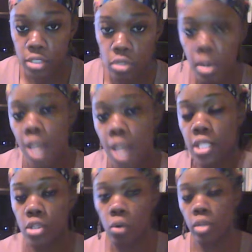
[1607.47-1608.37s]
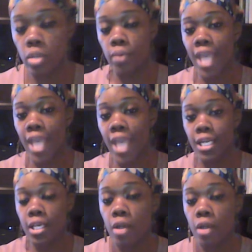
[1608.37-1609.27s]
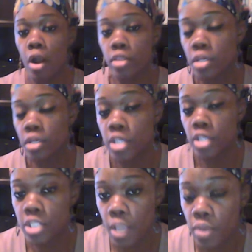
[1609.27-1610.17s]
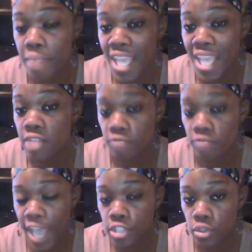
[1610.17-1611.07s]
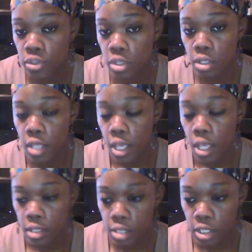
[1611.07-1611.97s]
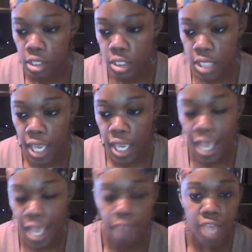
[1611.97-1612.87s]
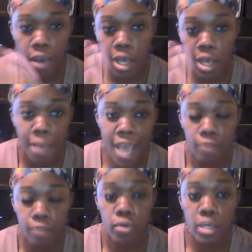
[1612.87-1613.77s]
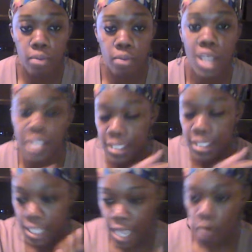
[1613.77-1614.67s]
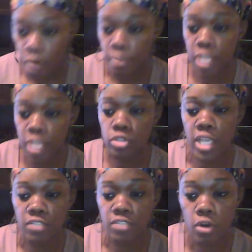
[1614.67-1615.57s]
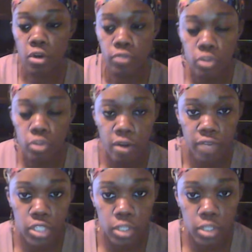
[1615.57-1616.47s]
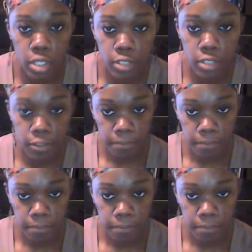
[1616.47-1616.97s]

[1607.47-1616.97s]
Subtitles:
to the pot. The total that we added here are the goods that we manufactured, the goods that have now come out of work in process and now are being transferred over to our finished goods.